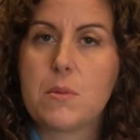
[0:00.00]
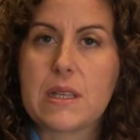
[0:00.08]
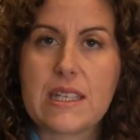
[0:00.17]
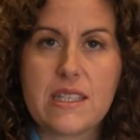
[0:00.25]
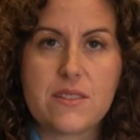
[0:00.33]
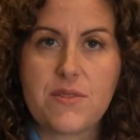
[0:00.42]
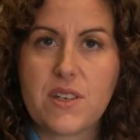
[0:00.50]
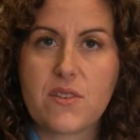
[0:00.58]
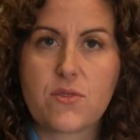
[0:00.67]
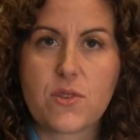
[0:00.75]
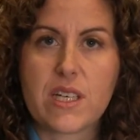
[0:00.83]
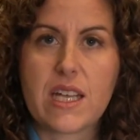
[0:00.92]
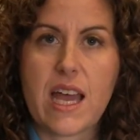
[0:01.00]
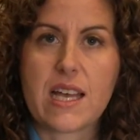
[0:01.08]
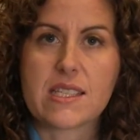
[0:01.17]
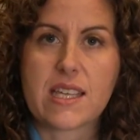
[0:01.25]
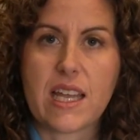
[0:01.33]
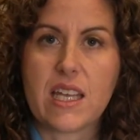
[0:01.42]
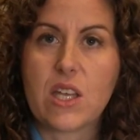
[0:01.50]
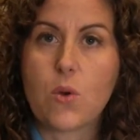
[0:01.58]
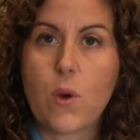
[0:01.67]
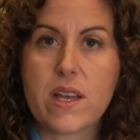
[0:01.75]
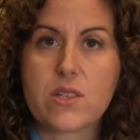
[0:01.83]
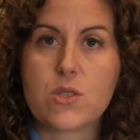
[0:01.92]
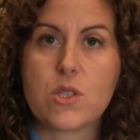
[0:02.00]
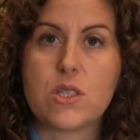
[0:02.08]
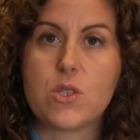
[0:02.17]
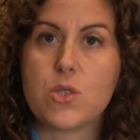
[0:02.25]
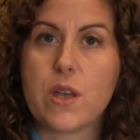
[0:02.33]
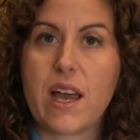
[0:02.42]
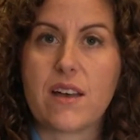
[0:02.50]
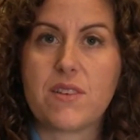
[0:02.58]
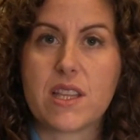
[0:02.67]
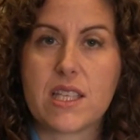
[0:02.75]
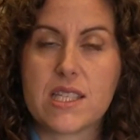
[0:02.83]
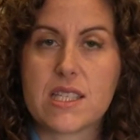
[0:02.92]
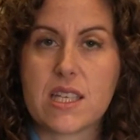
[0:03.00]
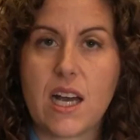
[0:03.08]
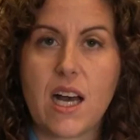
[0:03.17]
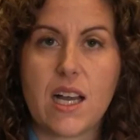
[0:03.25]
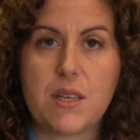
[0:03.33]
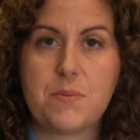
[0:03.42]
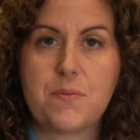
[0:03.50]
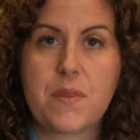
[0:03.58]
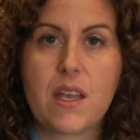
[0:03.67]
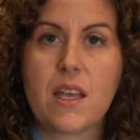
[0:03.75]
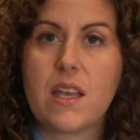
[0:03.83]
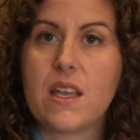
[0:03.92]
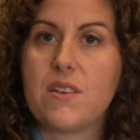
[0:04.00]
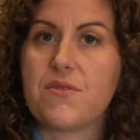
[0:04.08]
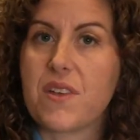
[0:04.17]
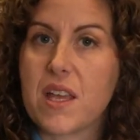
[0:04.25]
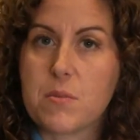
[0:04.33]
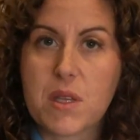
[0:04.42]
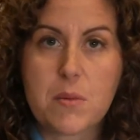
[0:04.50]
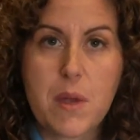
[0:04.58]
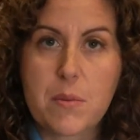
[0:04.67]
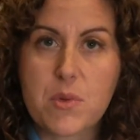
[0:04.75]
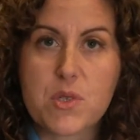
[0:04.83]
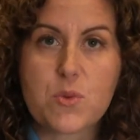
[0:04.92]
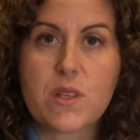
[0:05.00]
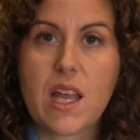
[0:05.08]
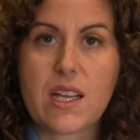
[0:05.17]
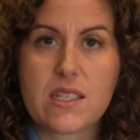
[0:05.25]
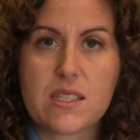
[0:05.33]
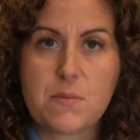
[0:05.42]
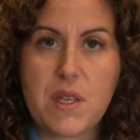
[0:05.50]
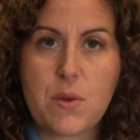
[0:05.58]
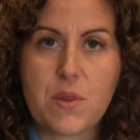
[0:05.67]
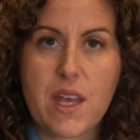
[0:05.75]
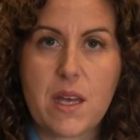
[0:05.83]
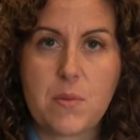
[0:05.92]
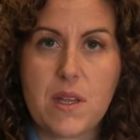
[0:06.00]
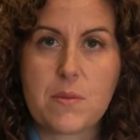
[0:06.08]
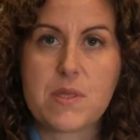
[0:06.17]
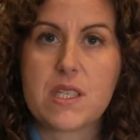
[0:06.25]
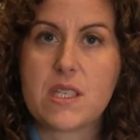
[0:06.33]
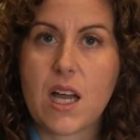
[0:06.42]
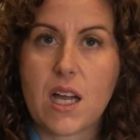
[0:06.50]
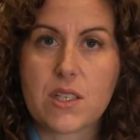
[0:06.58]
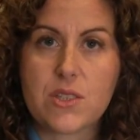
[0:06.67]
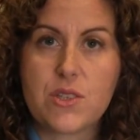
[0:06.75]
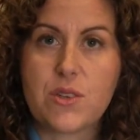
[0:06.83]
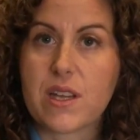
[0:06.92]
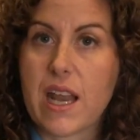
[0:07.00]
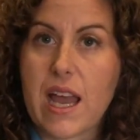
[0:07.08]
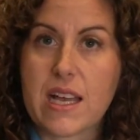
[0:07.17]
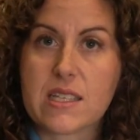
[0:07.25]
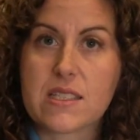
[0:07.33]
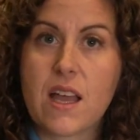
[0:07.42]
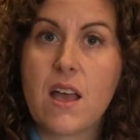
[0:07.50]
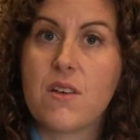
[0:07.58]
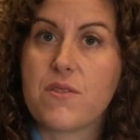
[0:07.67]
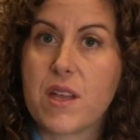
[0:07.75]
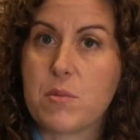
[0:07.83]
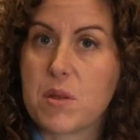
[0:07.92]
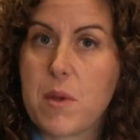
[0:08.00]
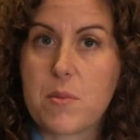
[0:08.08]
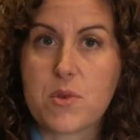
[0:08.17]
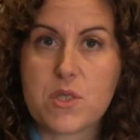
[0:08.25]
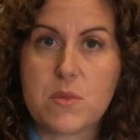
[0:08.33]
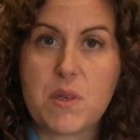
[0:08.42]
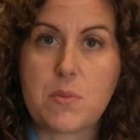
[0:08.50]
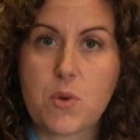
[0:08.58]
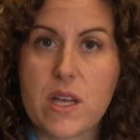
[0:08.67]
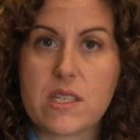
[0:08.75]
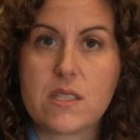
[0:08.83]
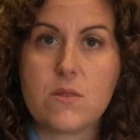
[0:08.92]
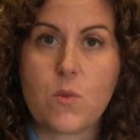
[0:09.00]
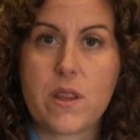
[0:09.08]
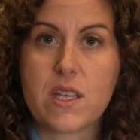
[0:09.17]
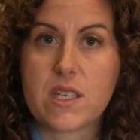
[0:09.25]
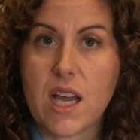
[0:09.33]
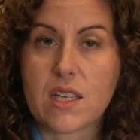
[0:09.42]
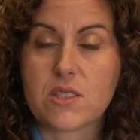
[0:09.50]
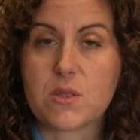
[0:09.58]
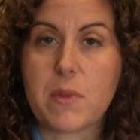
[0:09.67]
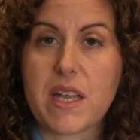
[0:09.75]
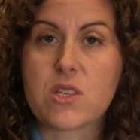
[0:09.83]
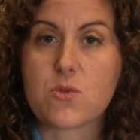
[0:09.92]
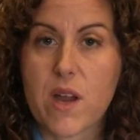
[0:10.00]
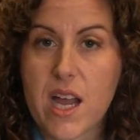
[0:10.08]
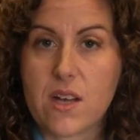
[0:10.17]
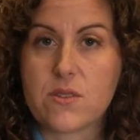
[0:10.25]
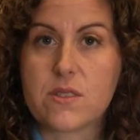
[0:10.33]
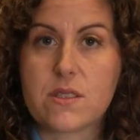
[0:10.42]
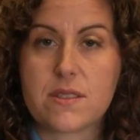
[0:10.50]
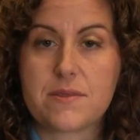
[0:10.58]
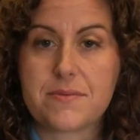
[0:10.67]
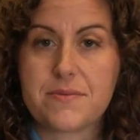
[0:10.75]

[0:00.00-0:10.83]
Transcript: Please feel free to ask any questions you have at this time. If family members would like to speak with the epilepsy doctor, you can ask family members to be present when the doctor makes rounds.